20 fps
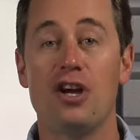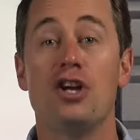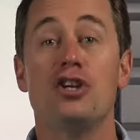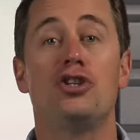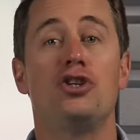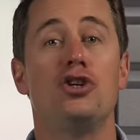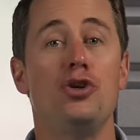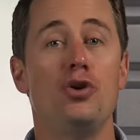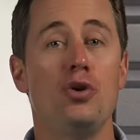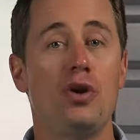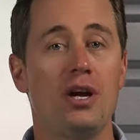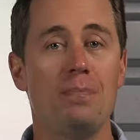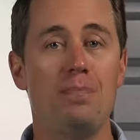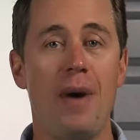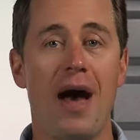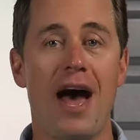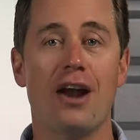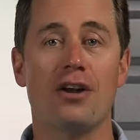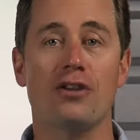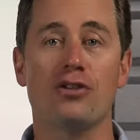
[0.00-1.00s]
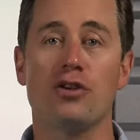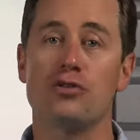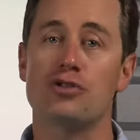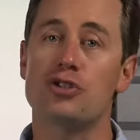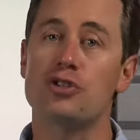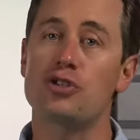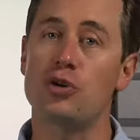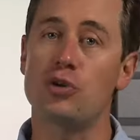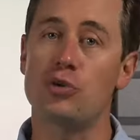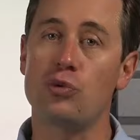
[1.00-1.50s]
So you can battle
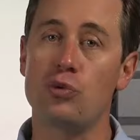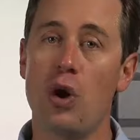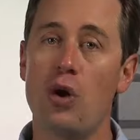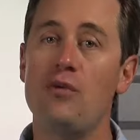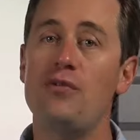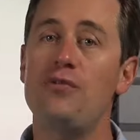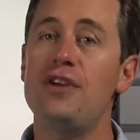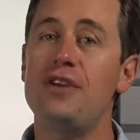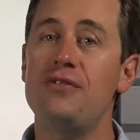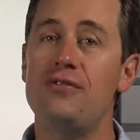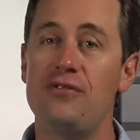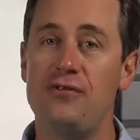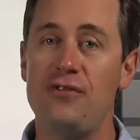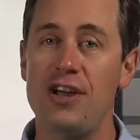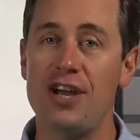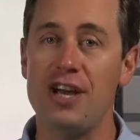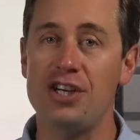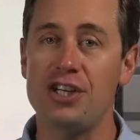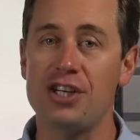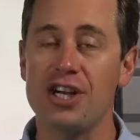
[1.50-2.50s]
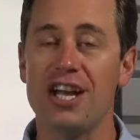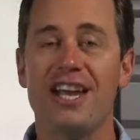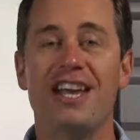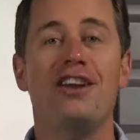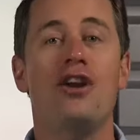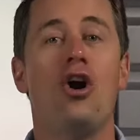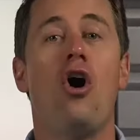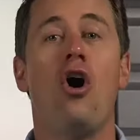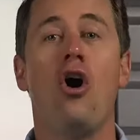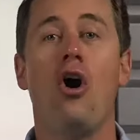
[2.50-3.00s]
those trophy fish
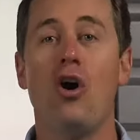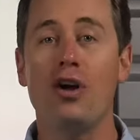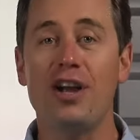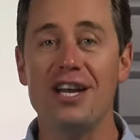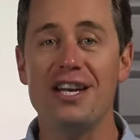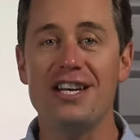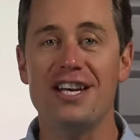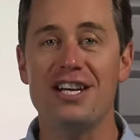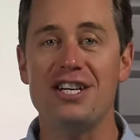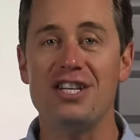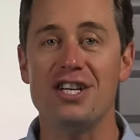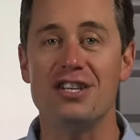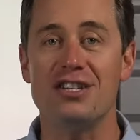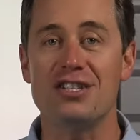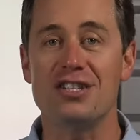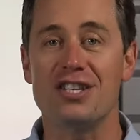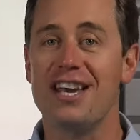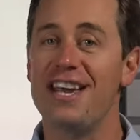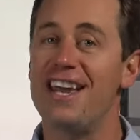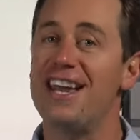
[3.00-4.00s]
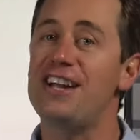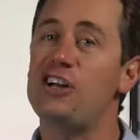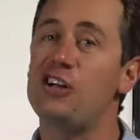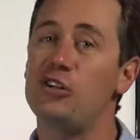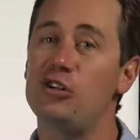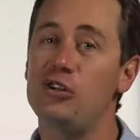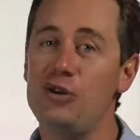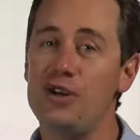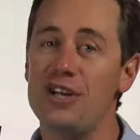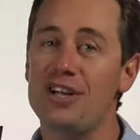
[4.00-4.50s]
in all conditions,
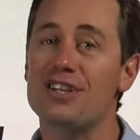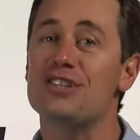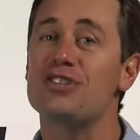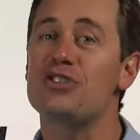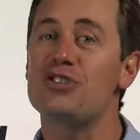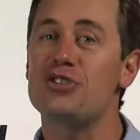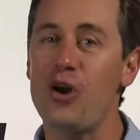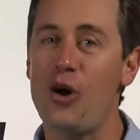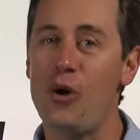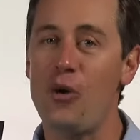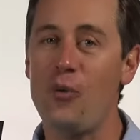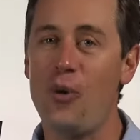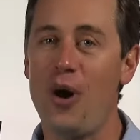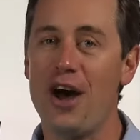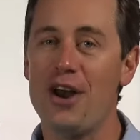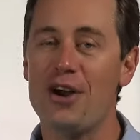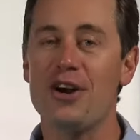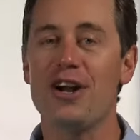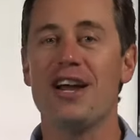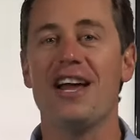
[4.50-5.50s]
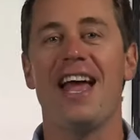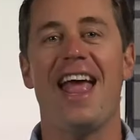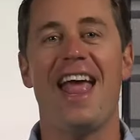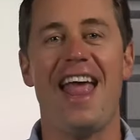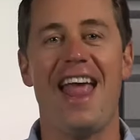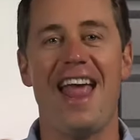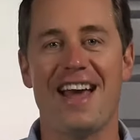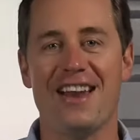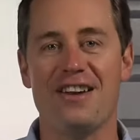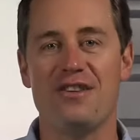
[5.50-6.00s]
including saltwater
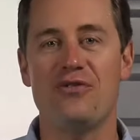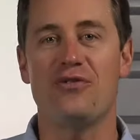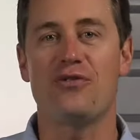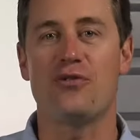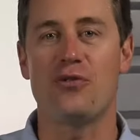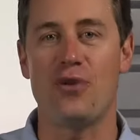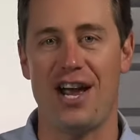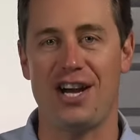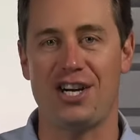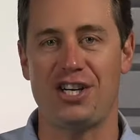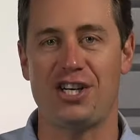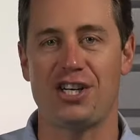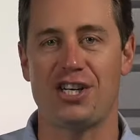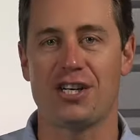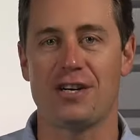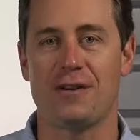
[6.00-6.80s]
and fresh.